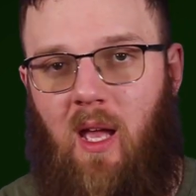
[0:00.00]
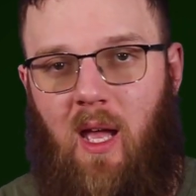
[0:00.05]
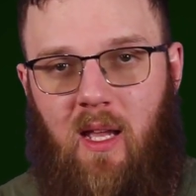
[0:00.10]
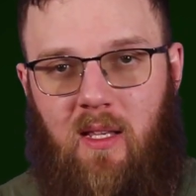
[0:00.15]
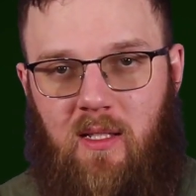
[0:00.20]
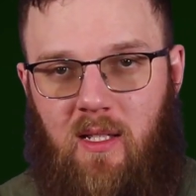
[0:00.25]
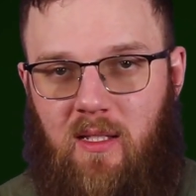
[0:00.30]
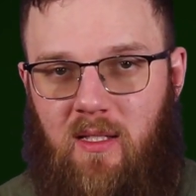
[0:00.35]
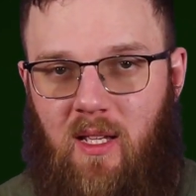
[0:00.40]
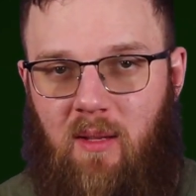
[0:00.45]

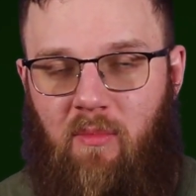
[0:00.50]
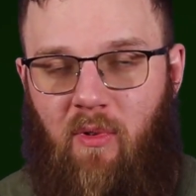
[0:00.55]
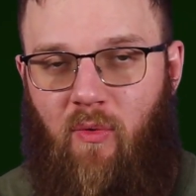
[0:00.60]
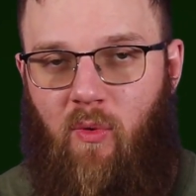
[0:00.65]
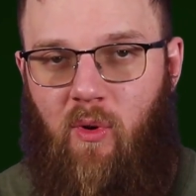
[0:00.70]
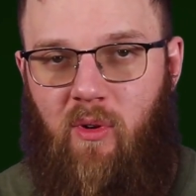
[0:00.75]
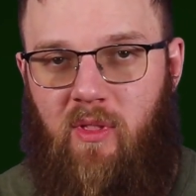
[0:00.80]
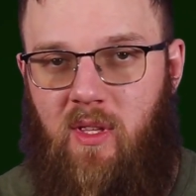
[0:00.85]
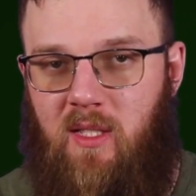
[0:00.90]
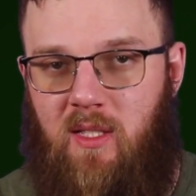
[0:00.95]
As I said
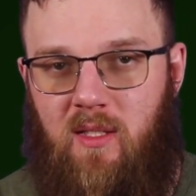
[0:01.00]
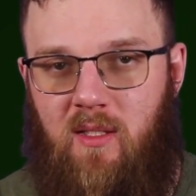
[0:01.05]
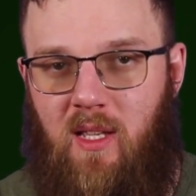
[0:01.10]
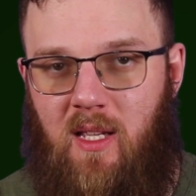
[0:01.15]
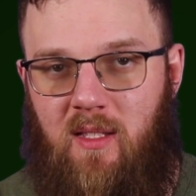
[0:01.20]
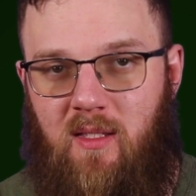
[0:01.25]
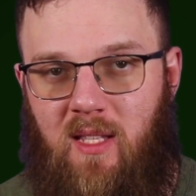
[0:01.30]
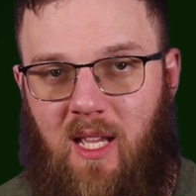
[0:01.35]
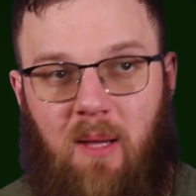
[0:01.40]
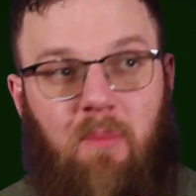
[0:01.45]
before, this is
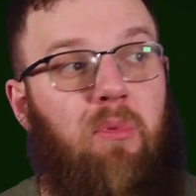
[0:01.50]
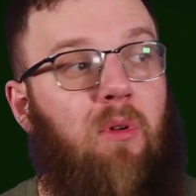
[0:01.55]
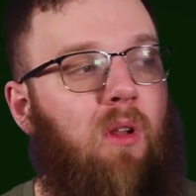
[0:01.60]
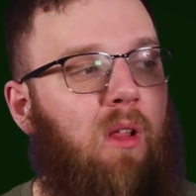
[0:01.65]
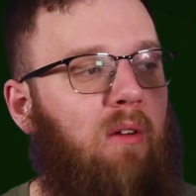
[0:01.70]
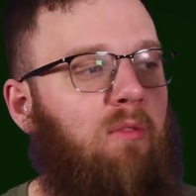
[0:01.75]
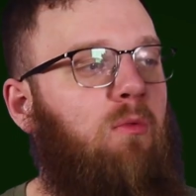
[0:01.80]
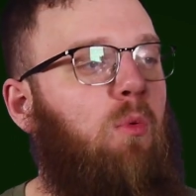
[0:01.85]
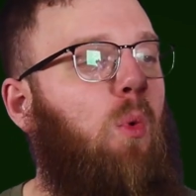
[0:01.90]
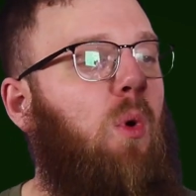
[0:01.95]
a
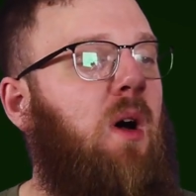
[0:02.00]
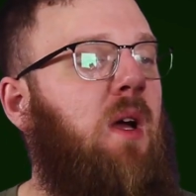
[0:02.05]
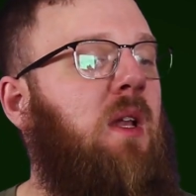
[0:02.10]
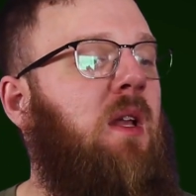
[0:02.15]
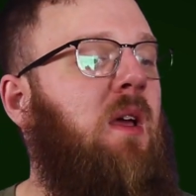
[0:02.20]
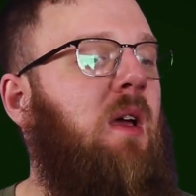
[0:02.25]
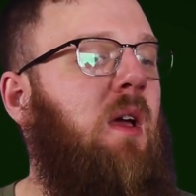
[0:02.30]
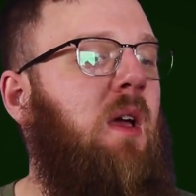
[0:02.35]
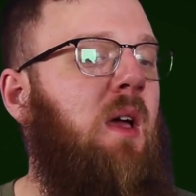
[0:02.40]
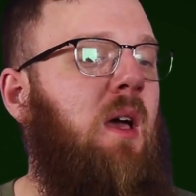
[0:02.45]
sample of
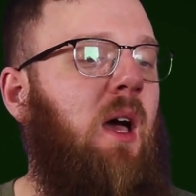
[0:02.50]
one,